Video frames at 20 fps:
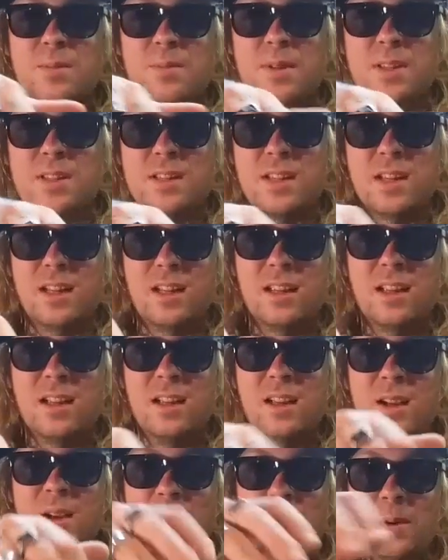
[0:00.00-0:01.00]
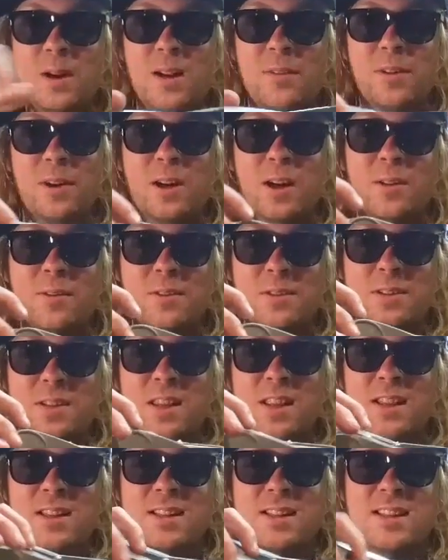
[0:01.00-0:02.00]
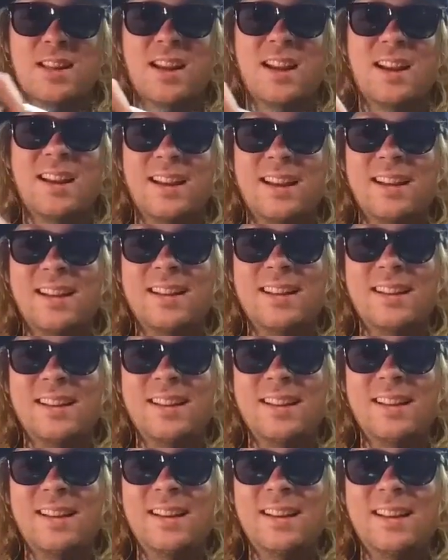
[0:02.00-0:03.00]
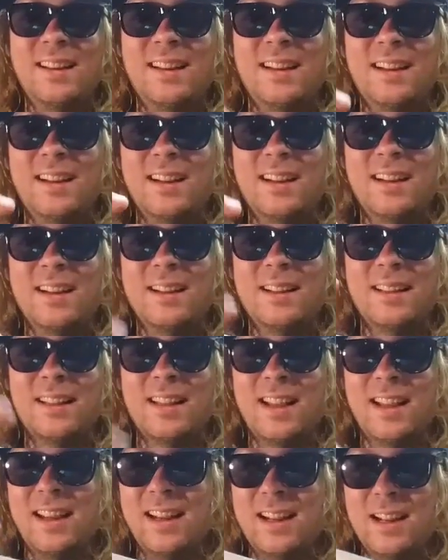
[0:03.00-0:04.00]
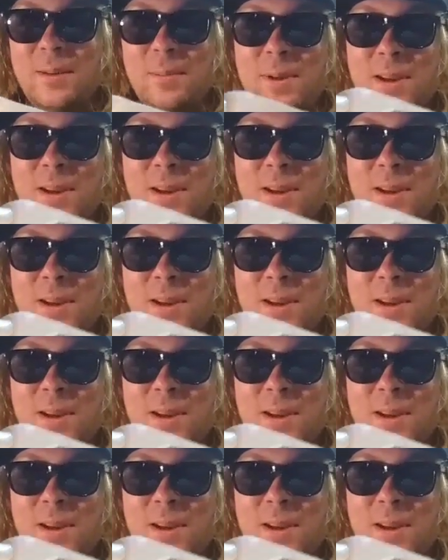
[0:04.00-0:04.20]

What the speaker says: it's missing whatever covers this light